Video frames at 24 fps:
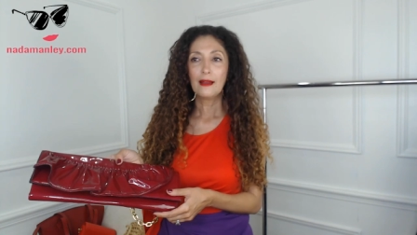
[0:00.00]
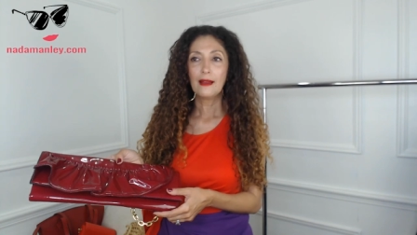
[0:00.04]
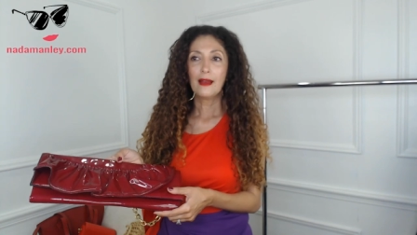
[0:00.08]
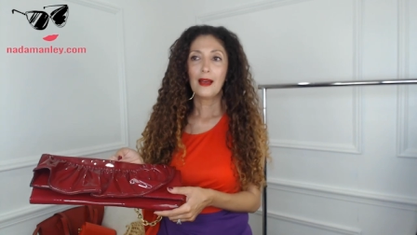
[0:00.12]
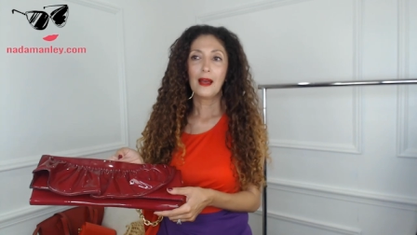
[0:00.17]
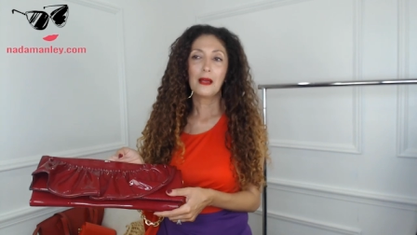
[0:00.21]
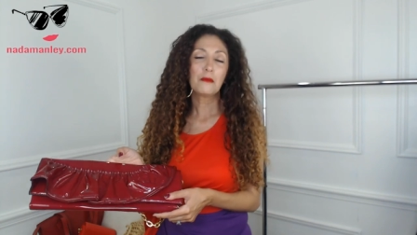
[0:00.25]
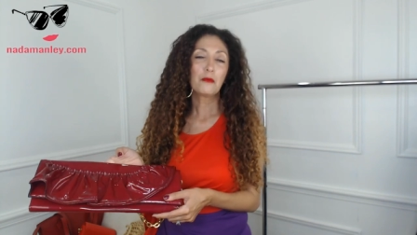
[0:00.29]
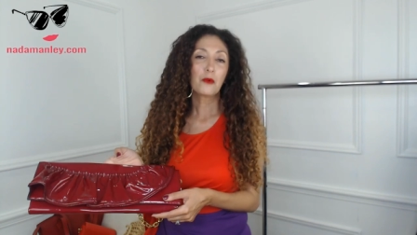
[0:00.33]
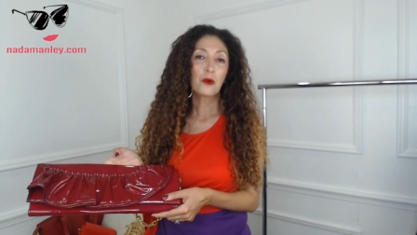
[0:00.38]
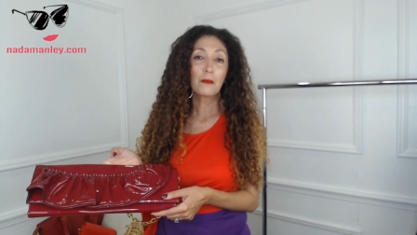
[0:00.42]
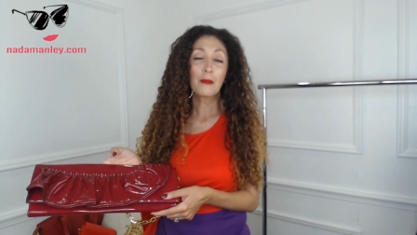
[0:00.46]

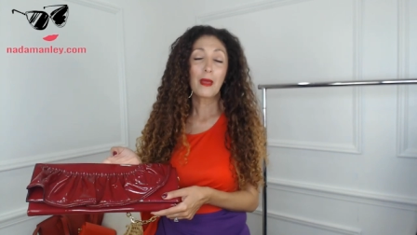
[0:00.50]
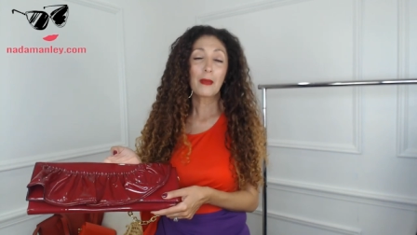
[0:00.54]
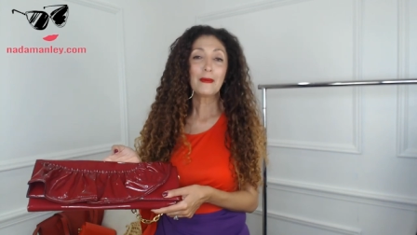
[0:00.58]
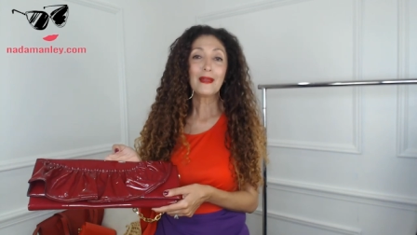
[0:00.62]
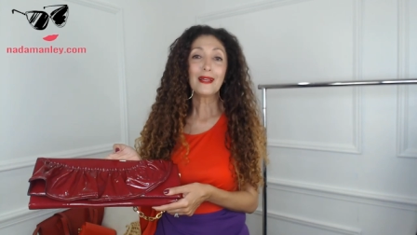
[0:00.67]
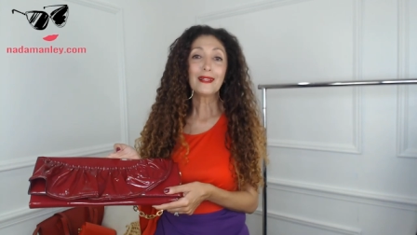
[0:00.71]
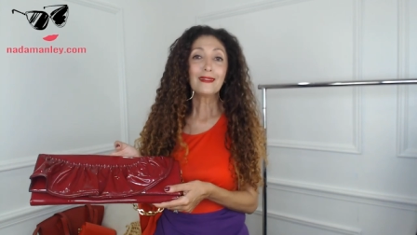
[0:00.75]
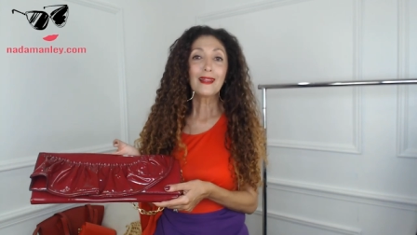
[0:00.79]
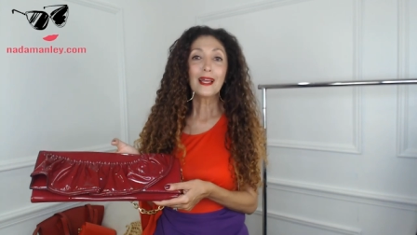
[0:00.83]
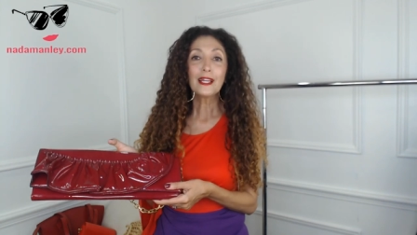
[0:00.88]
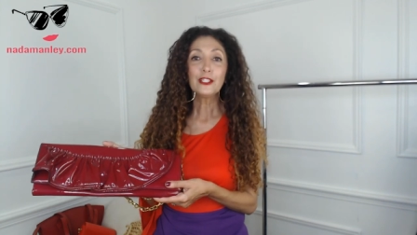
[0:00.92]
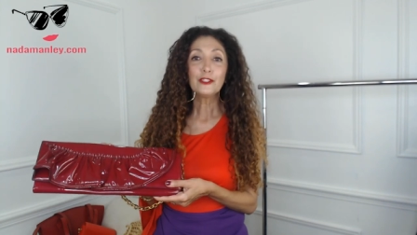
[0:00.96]
and or maybe a
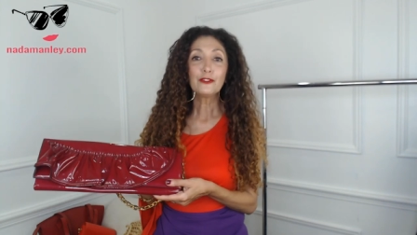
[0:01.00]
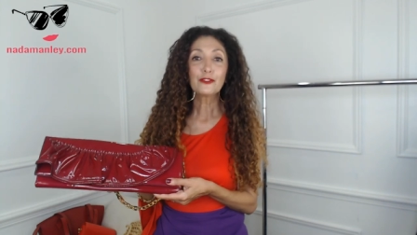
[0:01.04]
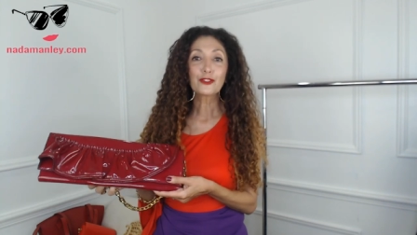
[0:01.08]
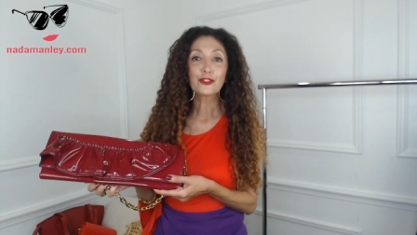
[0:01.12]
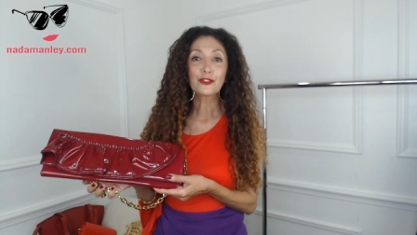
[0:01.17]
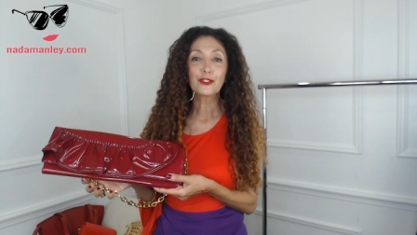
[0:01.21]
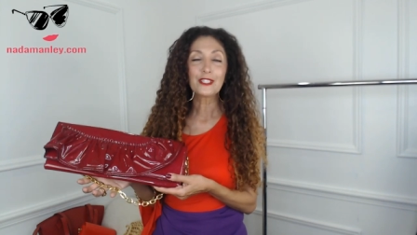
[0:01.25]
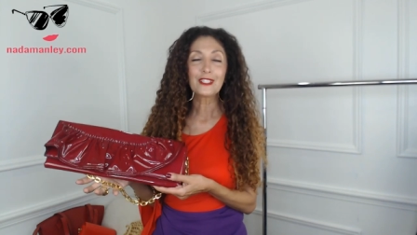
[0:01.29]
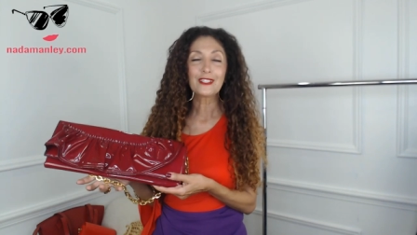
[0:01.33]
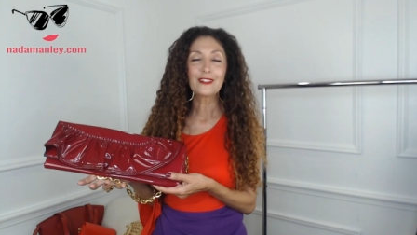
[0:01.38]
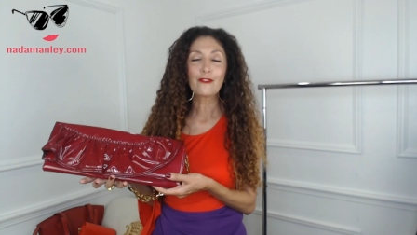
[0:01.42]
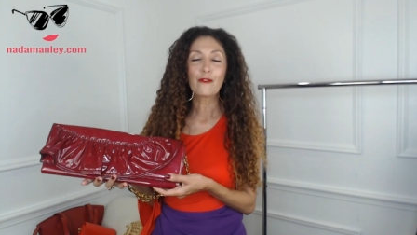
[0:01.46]
light
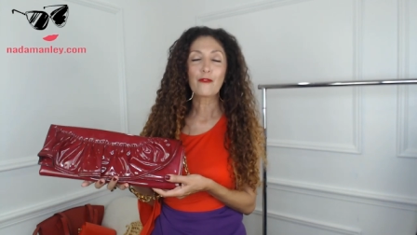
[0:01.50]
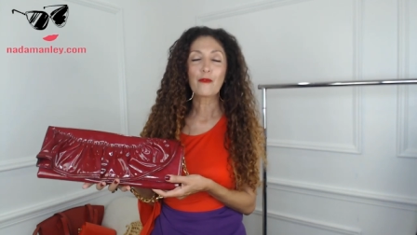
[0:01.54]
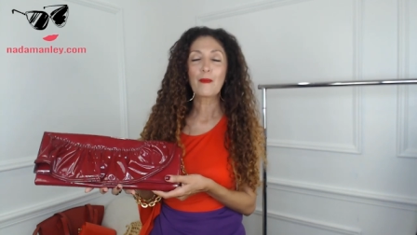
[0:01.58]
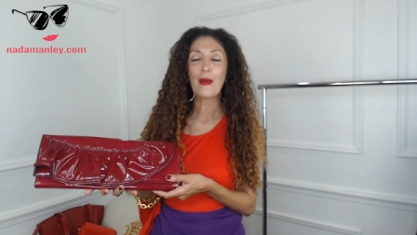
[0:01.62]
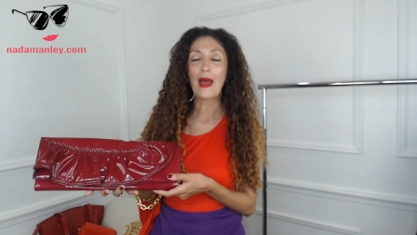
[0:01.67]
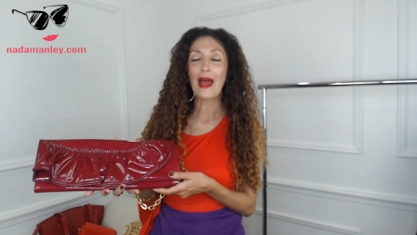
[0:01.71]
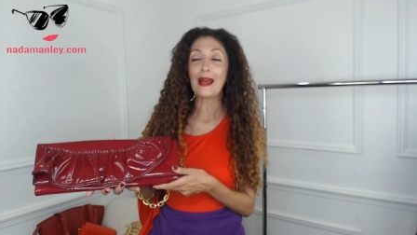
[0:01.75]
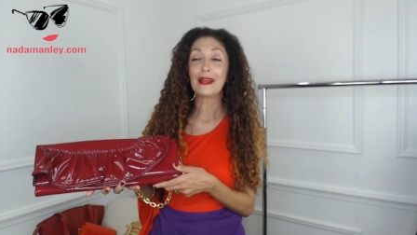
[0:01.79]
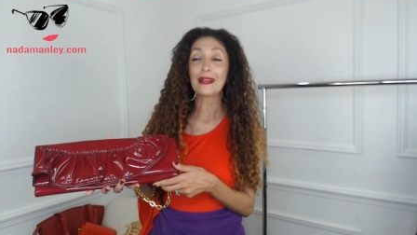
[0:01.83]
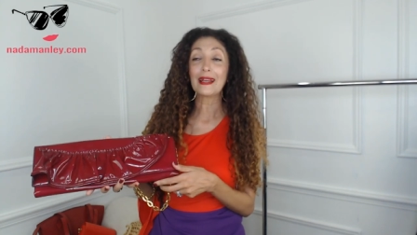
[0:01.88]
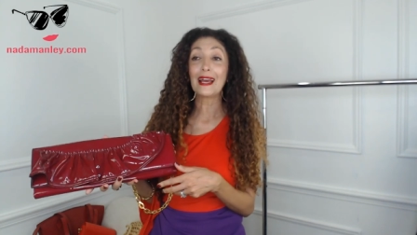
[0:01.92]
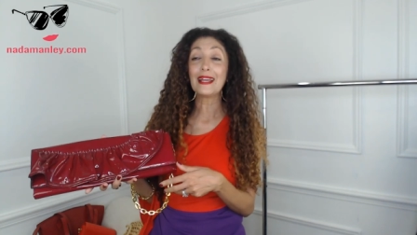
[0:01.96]
neutral evening bag.